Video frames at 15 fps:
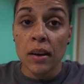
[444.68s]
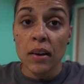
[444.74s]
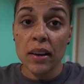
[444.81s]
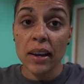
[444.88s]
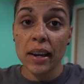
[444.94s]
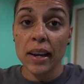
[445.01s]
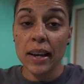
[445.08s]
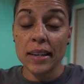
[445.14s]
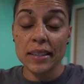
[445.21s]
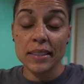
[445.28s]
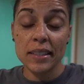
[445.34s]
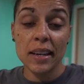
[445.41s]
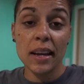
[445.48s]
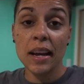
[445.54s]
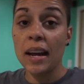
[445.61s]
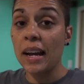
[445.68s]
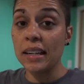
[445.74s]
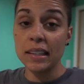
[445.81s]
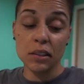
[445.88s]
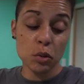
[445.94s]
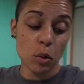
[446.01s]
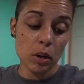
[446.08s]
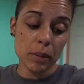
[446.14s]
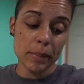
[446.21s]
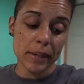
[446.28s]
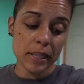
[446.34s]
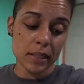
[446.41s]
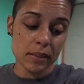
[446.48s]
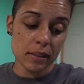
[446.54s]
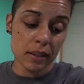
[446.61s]
Okay guys, I did 20
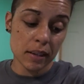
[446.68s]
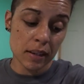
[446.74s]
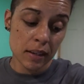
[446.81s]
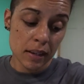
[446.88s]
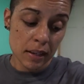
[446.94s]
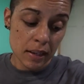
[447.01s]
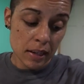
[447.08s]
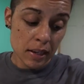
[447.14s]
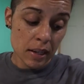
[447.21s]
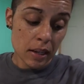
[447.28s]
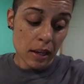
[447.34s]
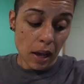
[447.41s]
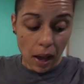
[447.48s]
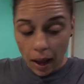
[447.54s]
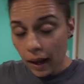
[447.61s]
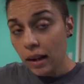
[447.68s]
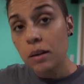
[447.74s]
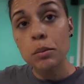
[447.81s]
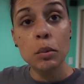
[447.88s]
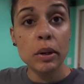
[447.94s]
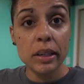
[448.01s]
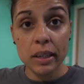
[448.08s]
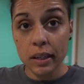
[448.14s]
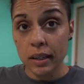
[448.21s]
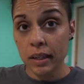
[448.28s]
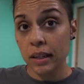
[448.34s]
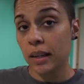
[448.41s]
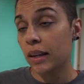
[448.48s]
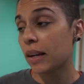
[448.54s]
minutes. I am winded.